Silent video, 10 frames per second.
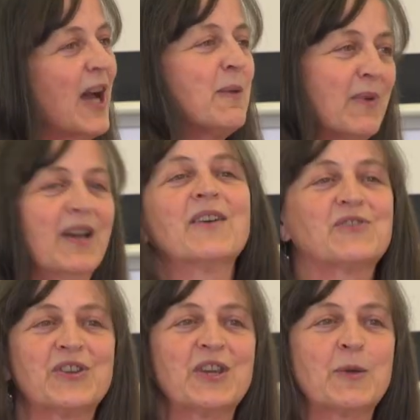I might have
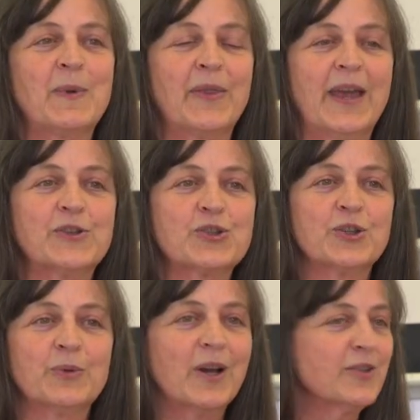to think about that too.